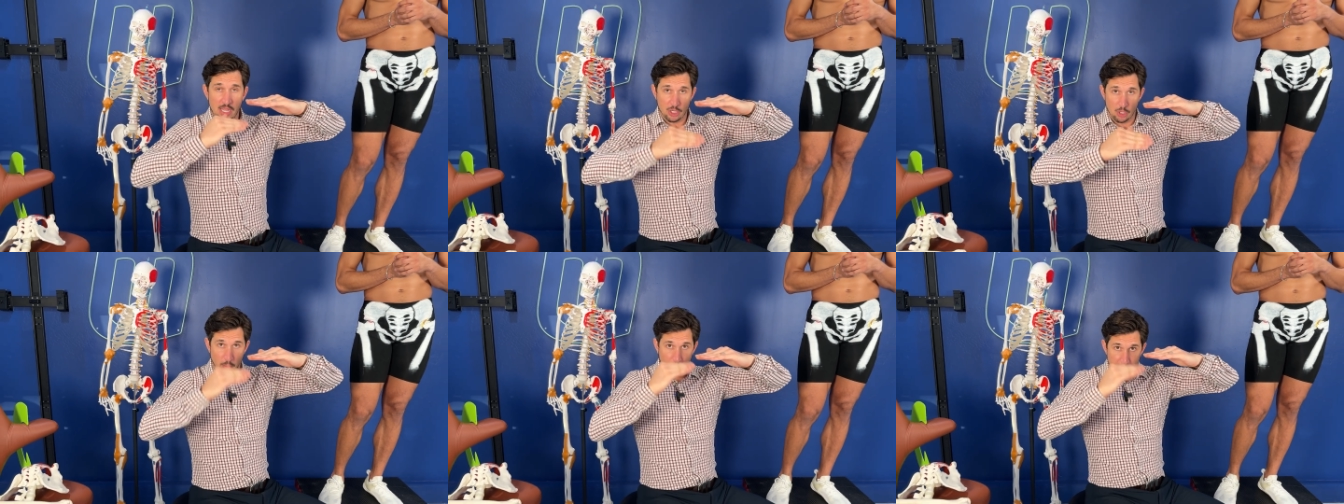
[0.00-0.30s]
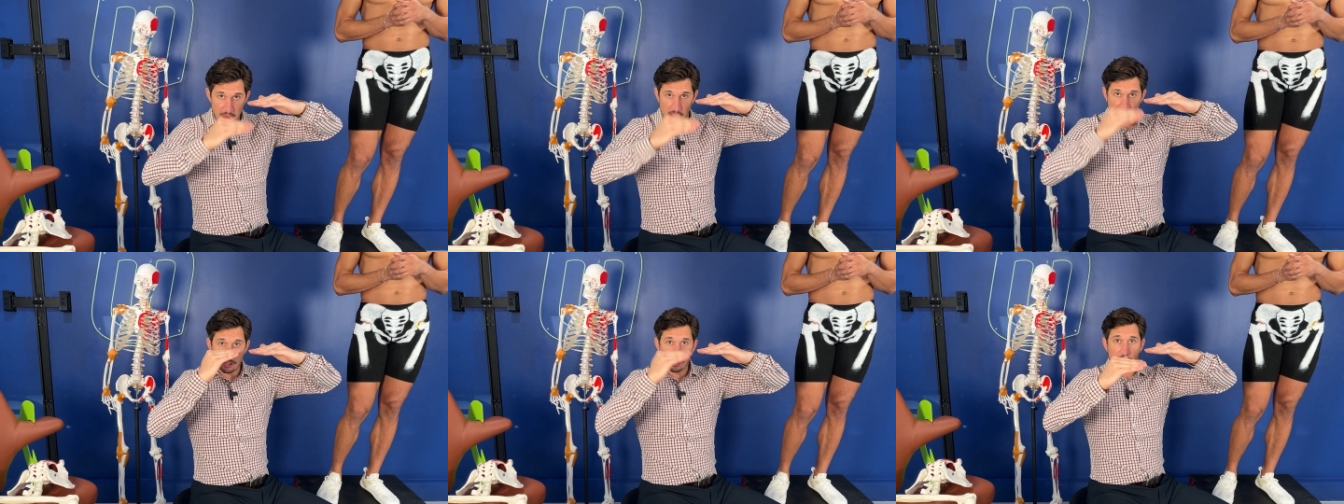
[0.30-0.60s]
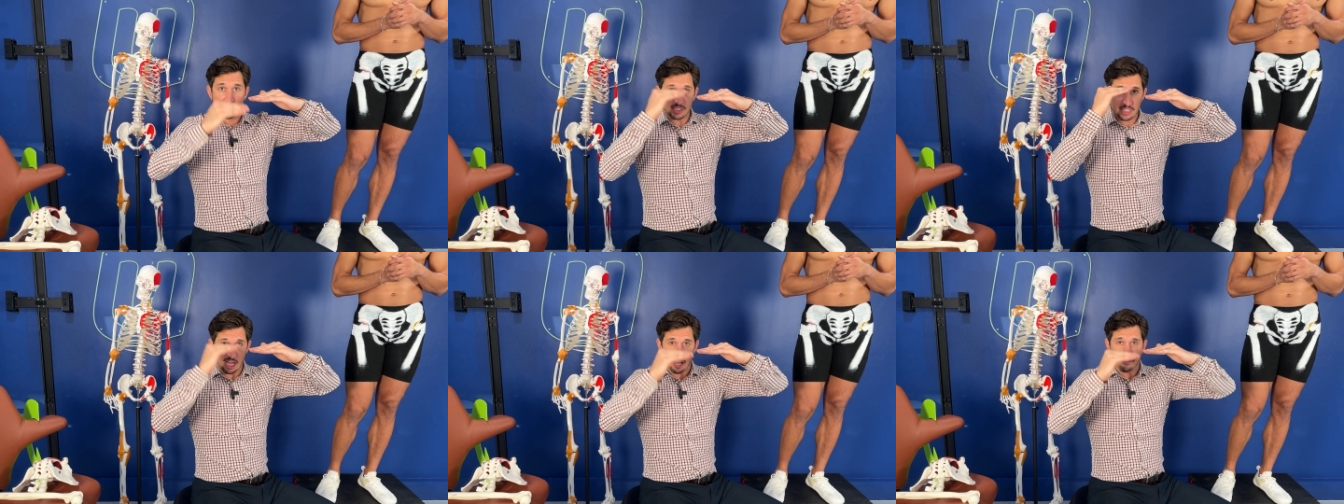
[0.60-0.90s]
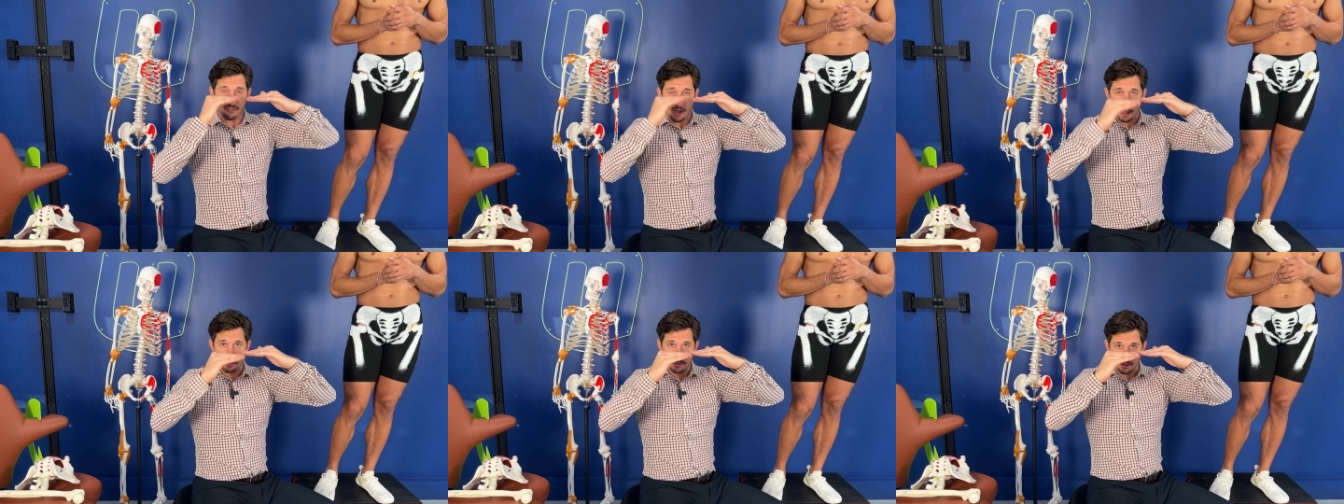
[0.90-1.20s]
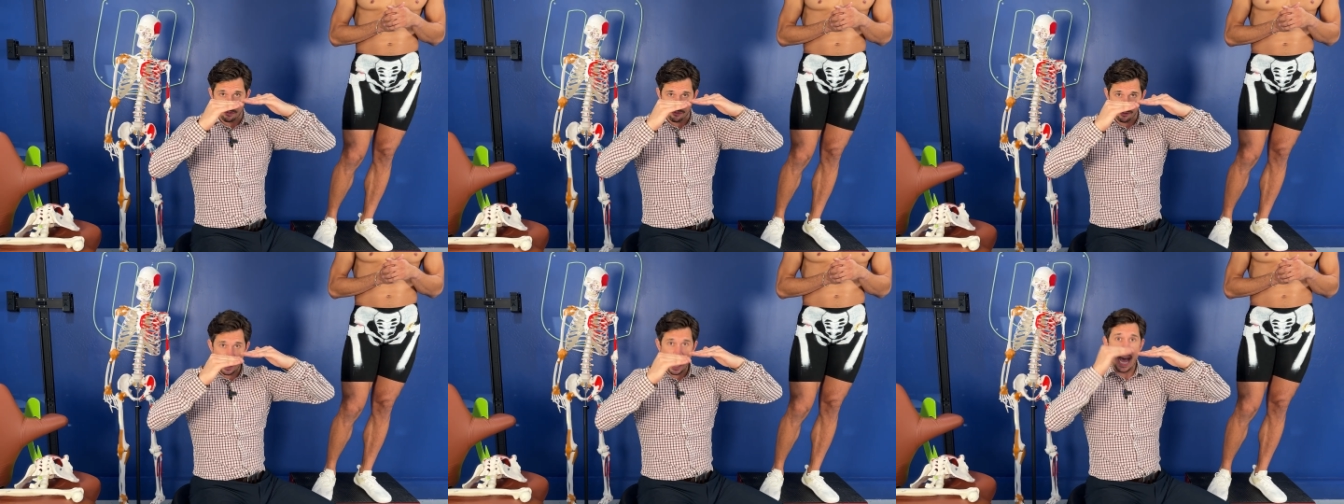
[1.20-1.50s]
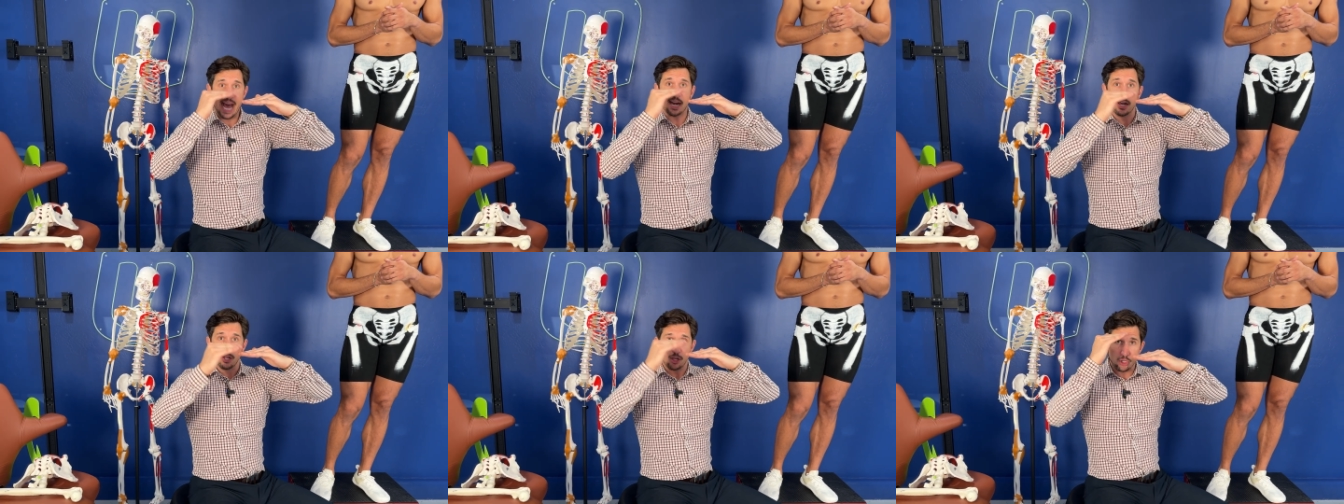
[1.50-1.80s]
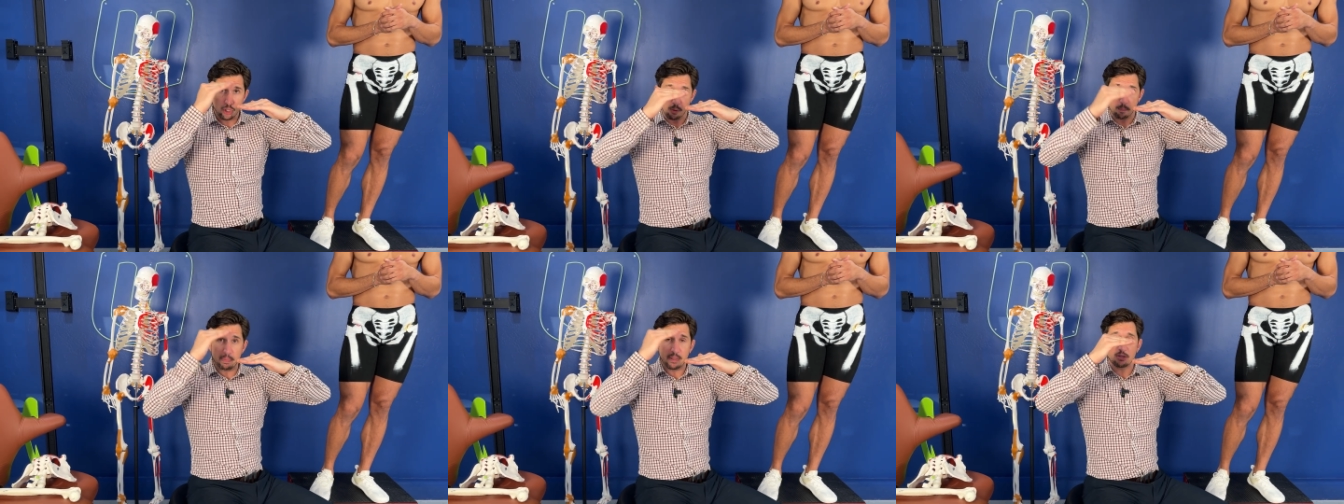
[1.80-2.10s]
you'll build yourself up to flat,
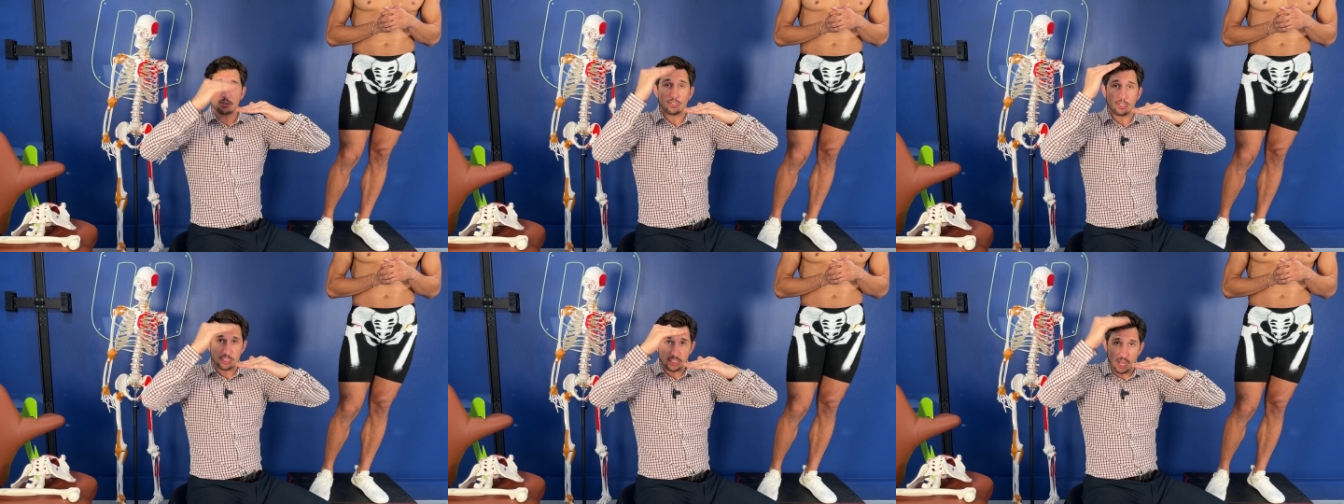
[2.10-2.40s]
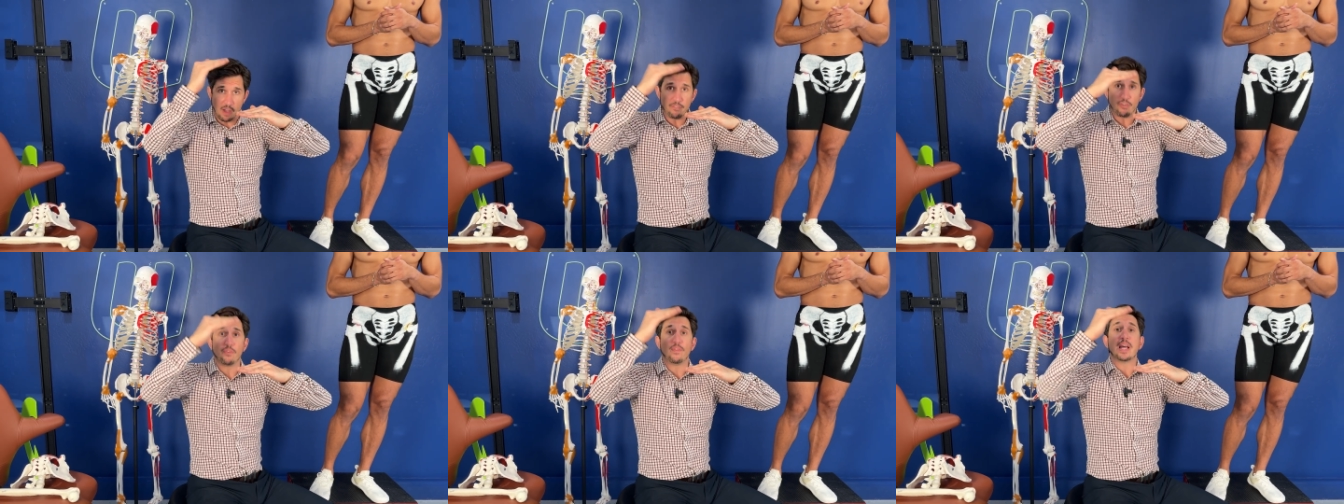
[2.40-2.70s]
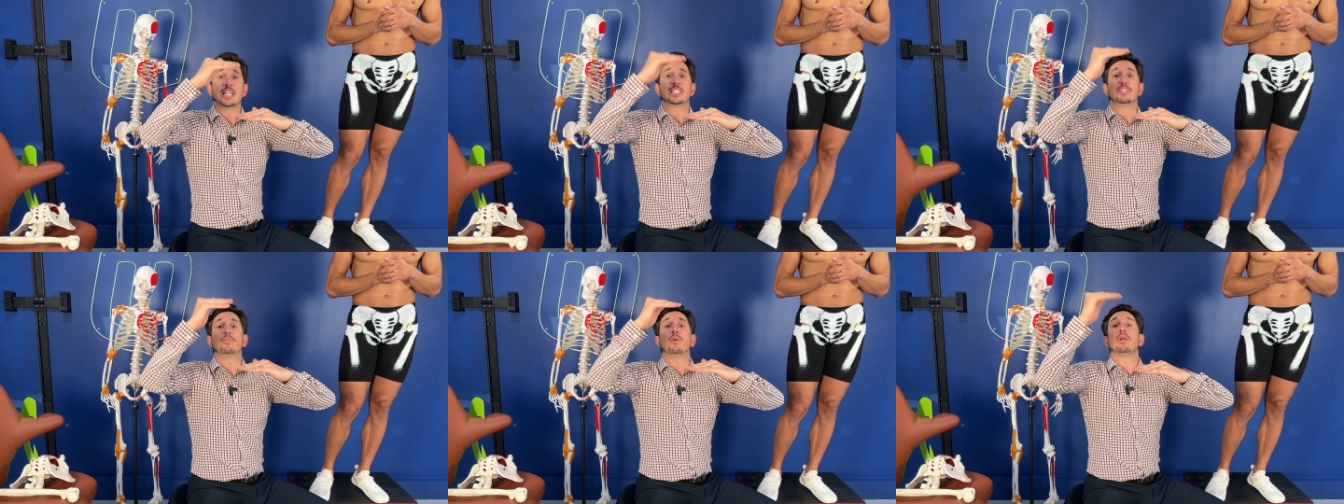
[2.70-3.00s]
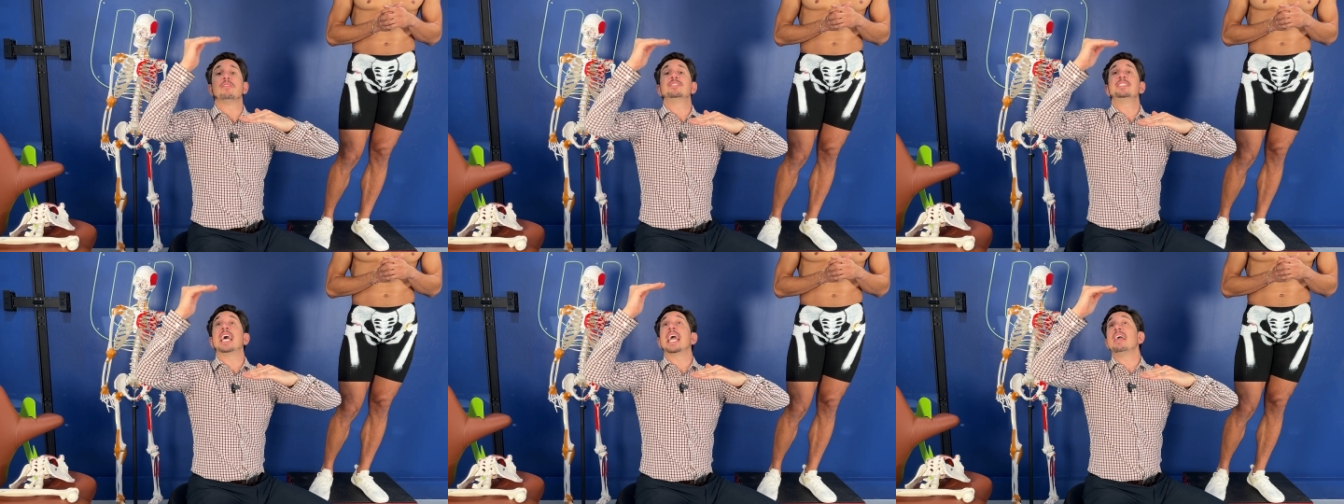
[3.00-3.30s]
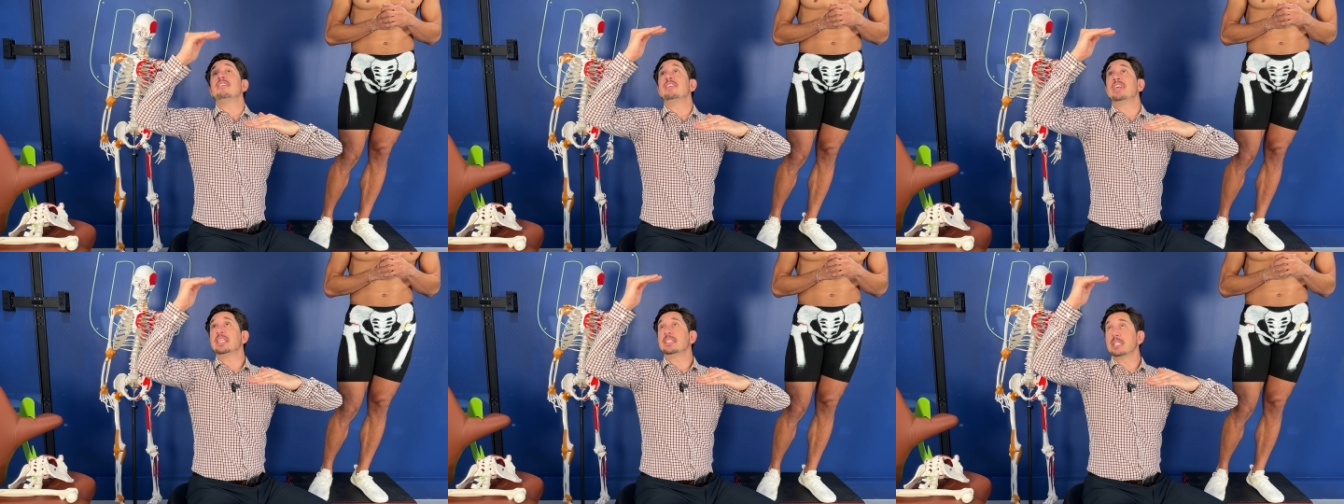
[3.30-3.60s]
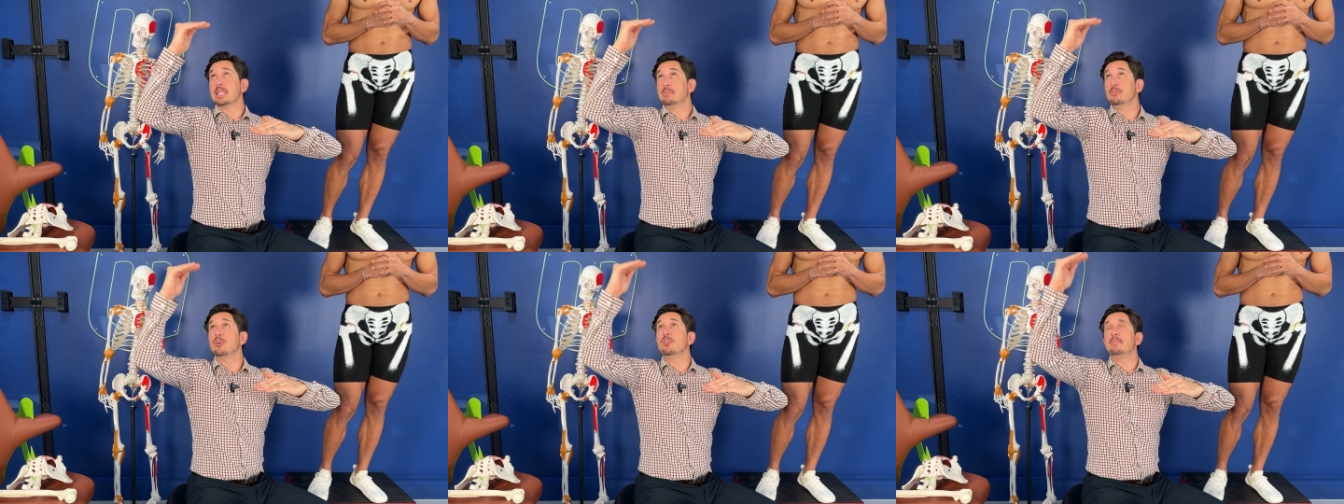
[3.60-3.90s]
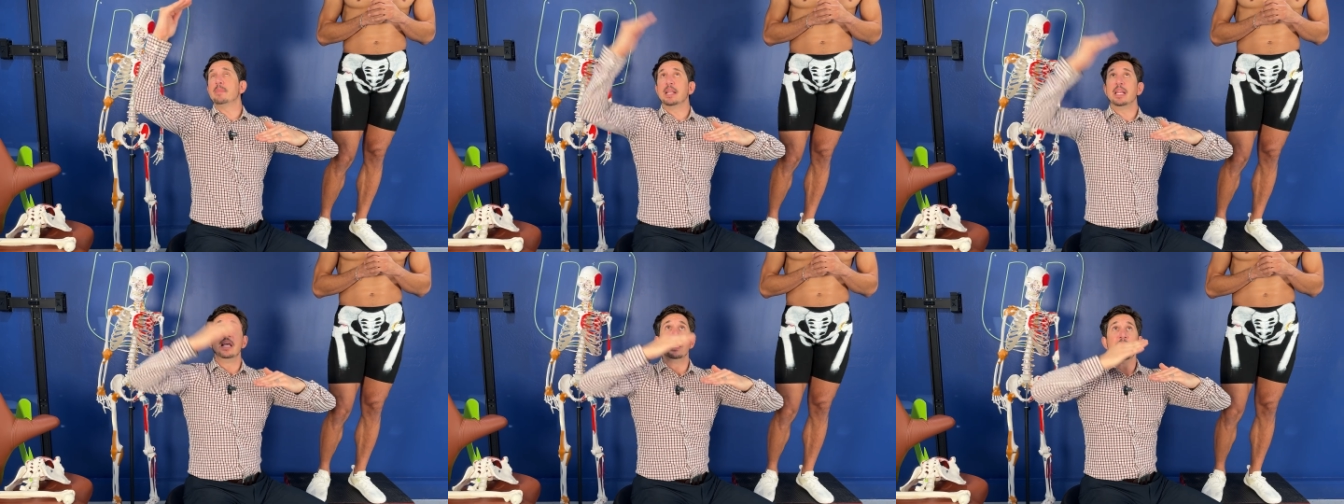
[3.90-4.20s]
you'll build yourself a reservoir of savings and
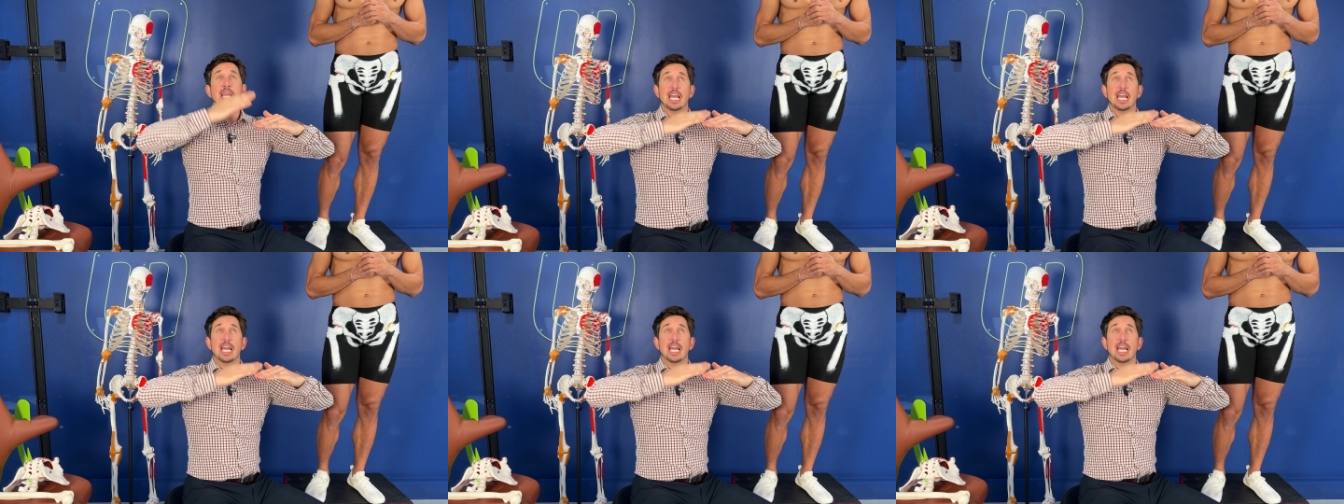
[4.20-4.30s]
movement,